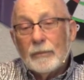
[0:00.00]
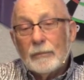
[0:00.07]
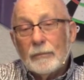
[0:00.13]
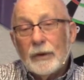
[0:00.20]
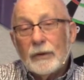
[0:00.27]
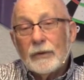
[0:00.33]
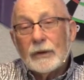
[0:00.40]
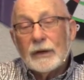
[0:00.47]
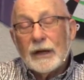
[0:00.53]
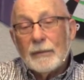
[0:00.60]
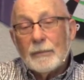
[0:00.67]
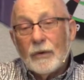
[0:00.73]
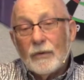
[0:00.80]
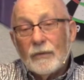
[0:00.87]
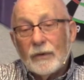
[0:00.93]
mother
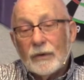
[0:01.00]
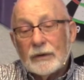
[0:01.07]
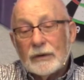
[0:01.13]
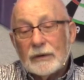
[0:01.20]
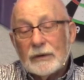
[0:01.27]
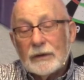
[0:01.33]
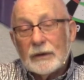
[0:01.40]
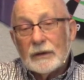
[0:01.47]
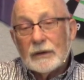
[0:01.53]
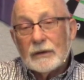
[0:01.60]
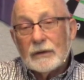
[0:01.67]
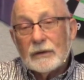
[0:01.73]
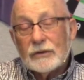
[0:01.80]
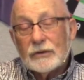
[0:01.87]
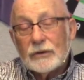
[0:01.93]
came over and
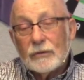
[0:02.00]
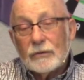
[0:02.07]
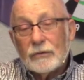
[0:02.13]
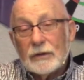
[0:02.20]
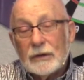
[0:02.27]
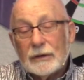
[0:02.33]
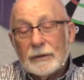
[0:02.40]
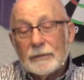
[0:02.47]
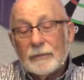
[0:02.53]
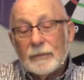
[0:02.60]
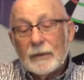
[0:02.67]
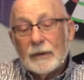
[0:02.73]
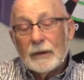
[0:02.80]
showed,